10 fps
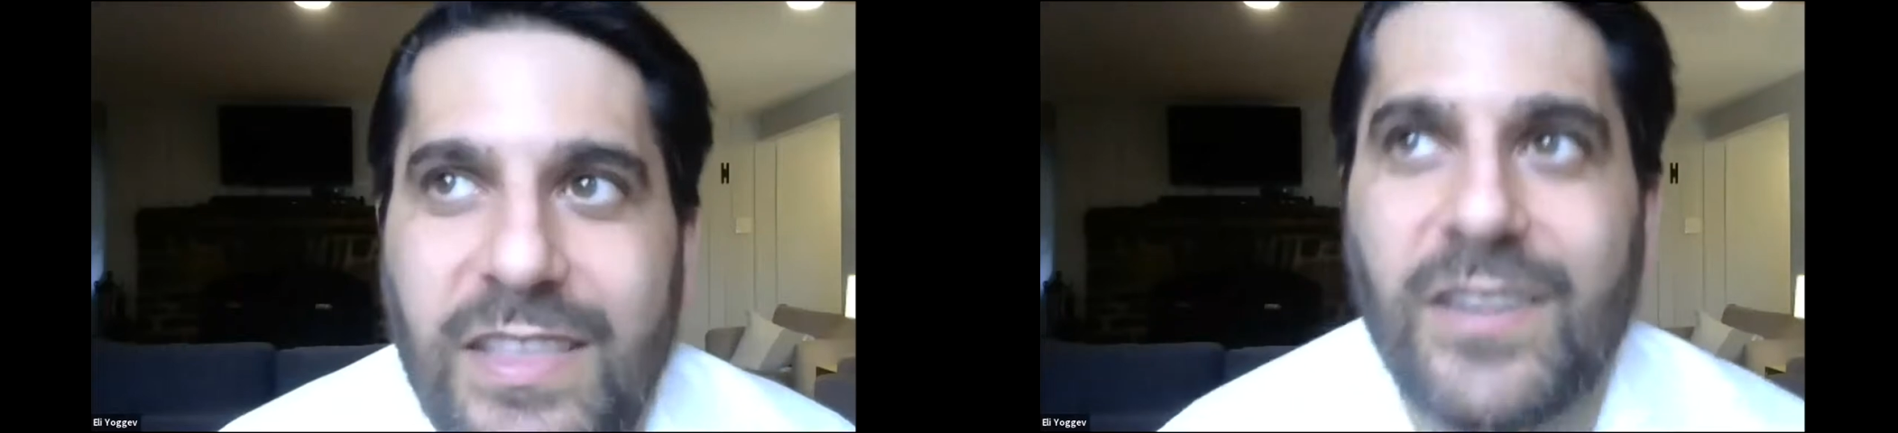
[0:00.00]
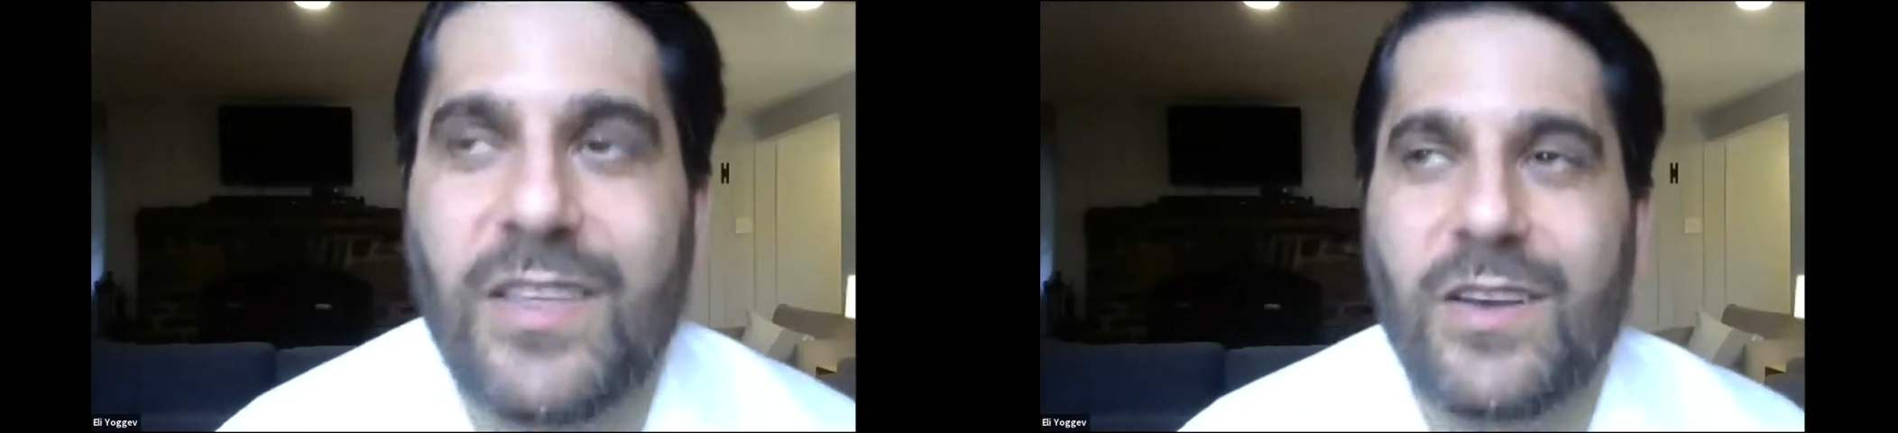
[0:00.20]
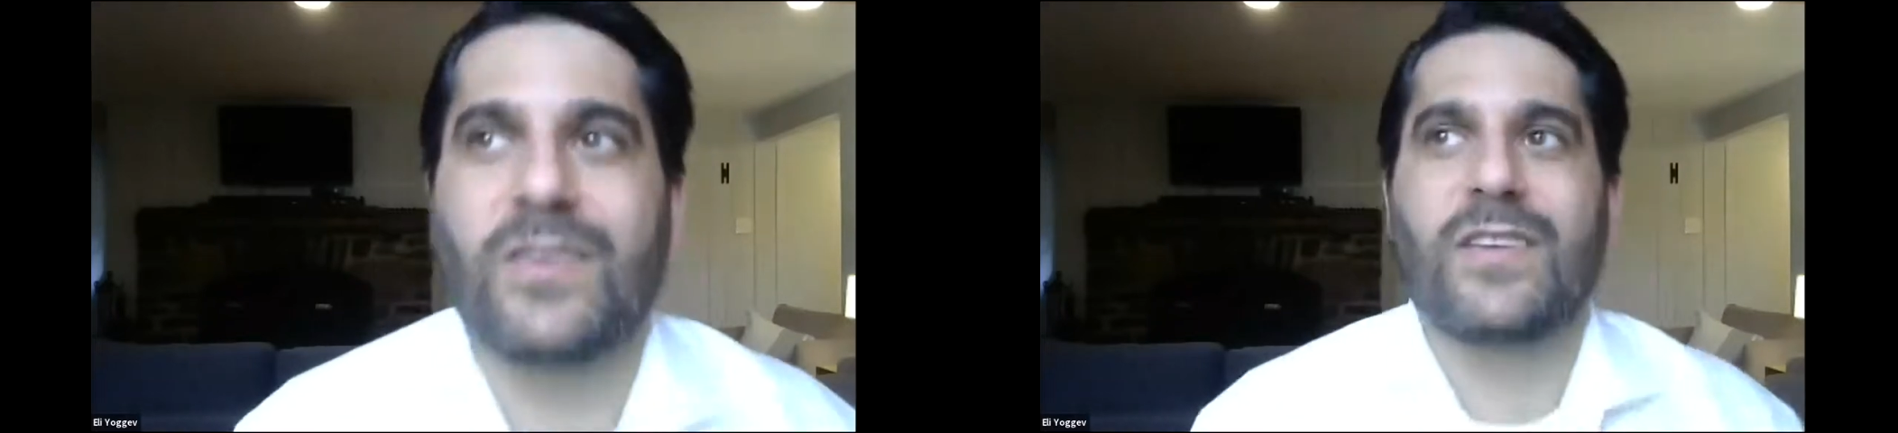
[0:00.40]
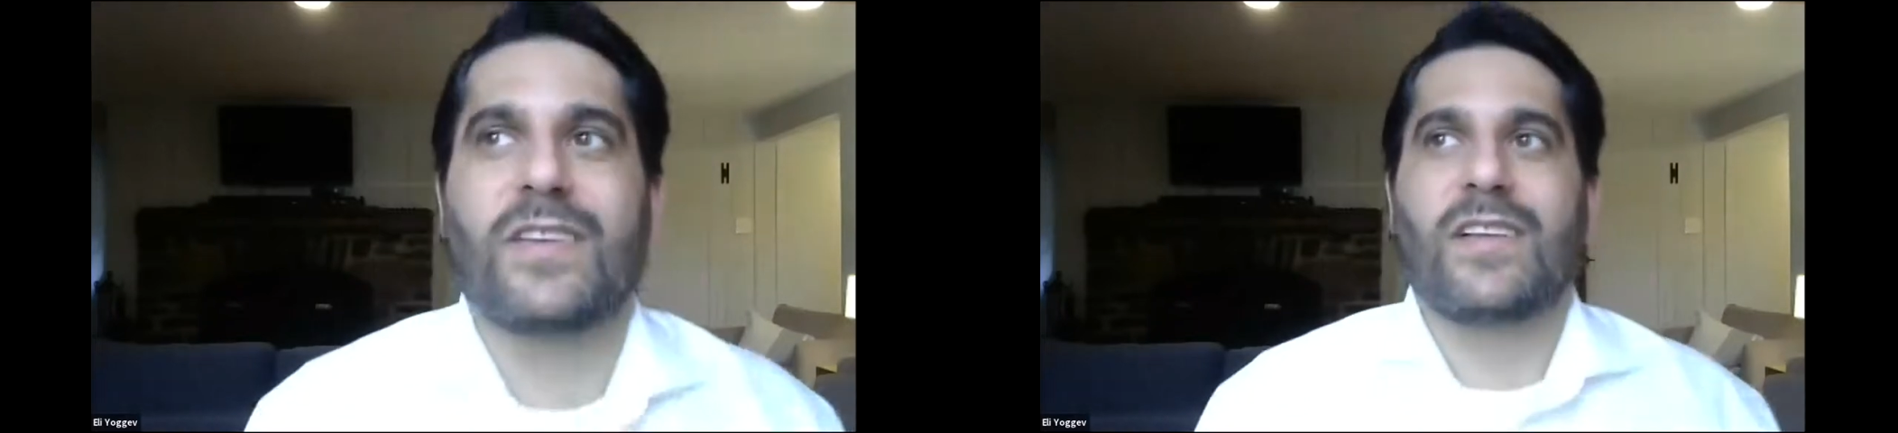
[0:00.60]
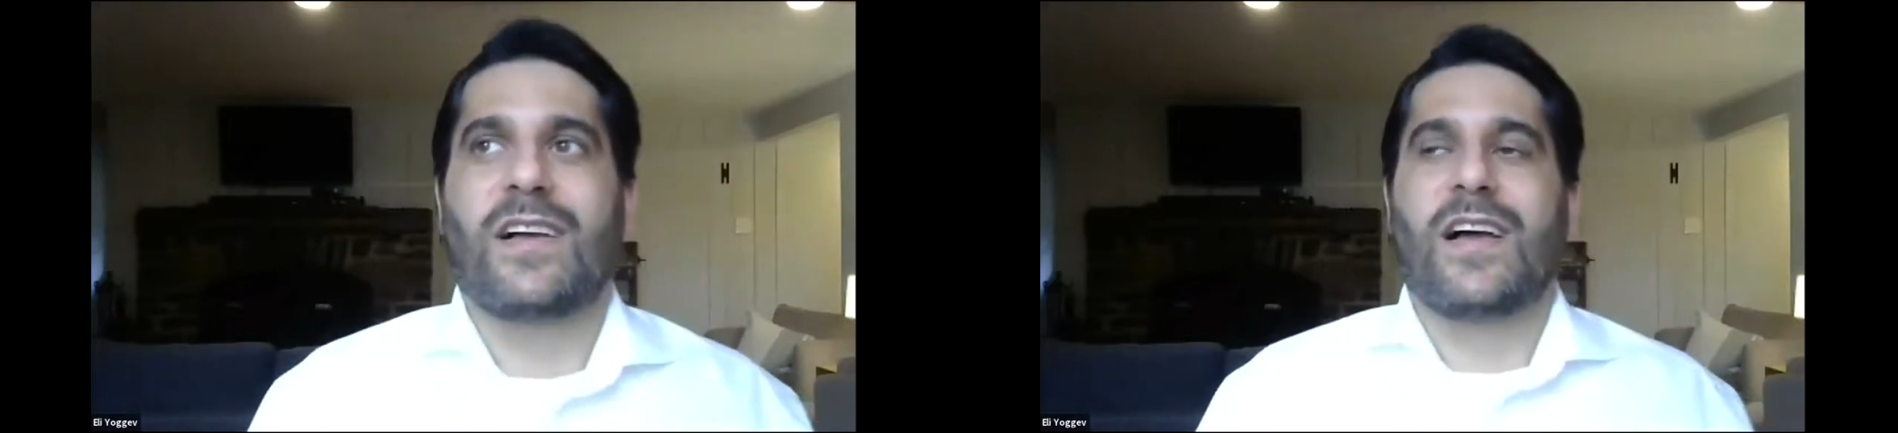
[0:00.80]
there
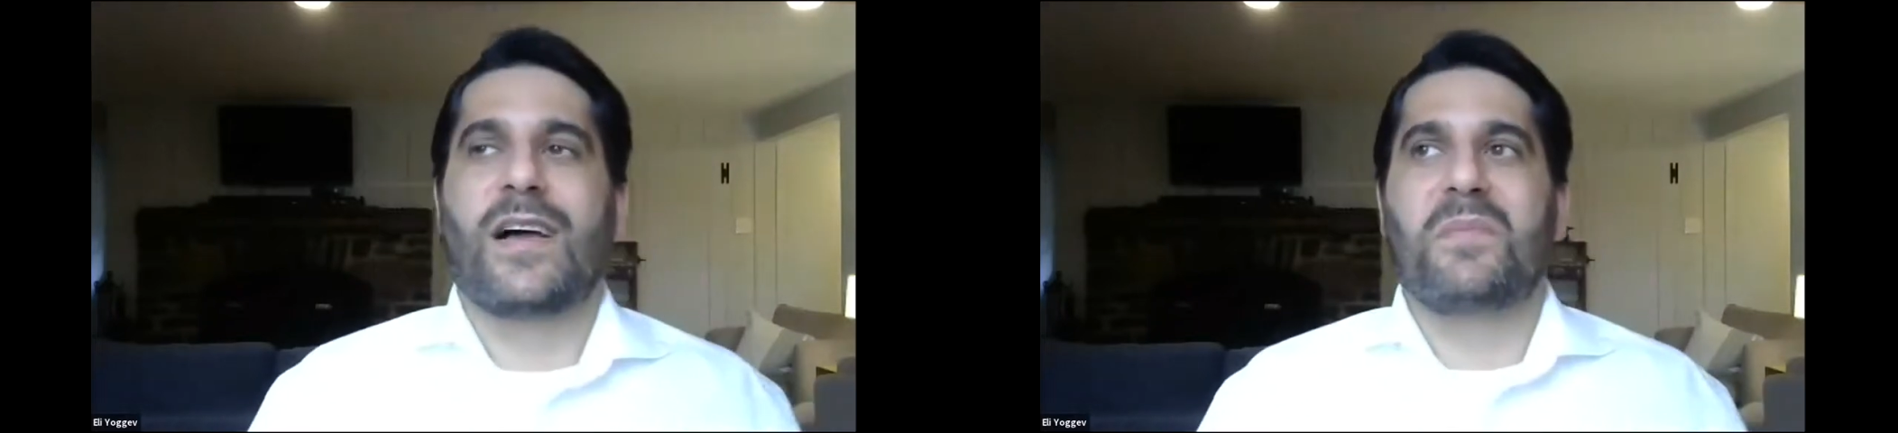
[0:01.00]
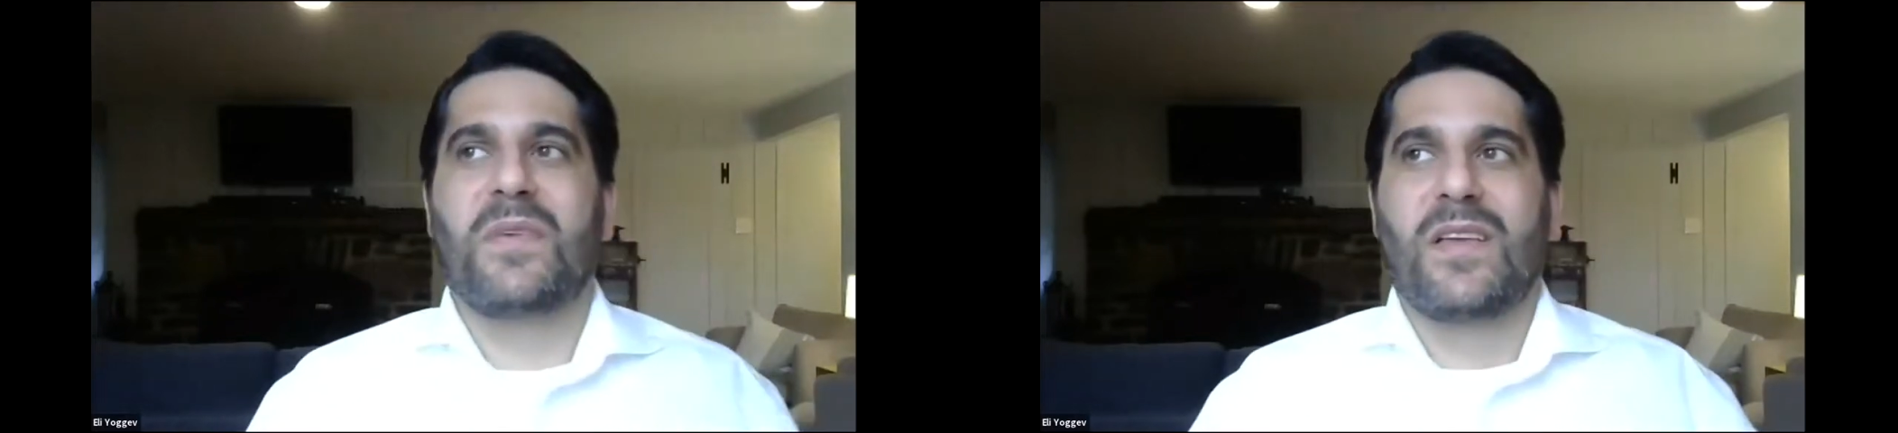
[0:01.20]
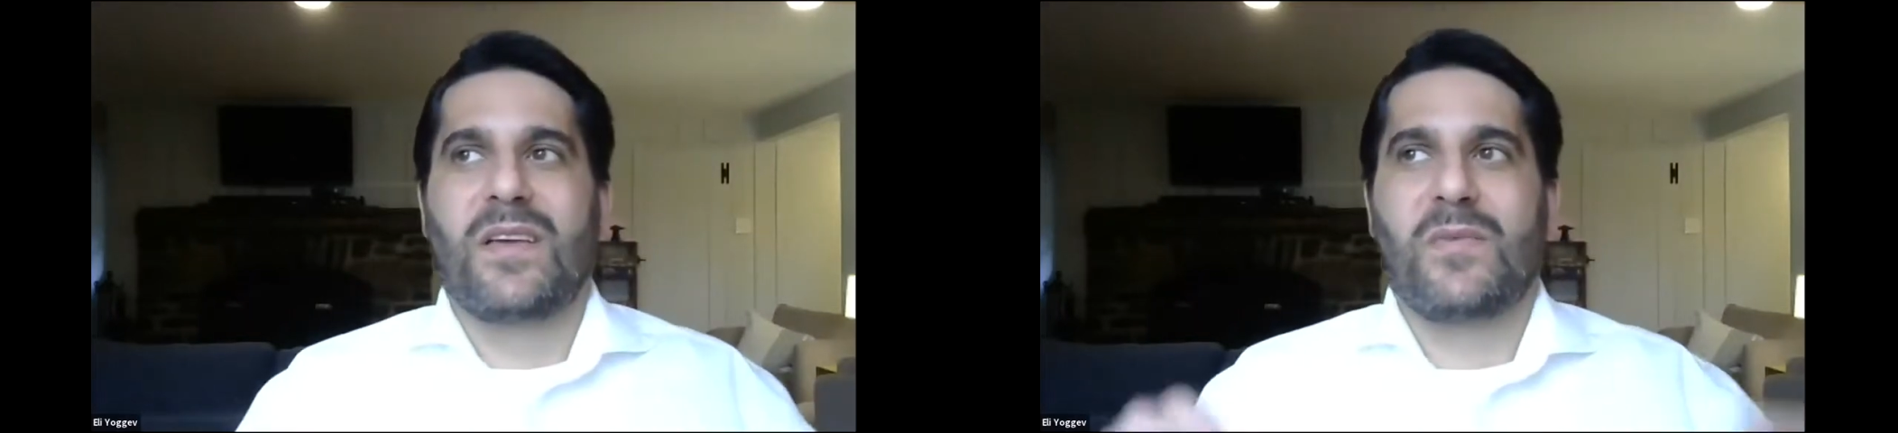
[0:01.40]
though.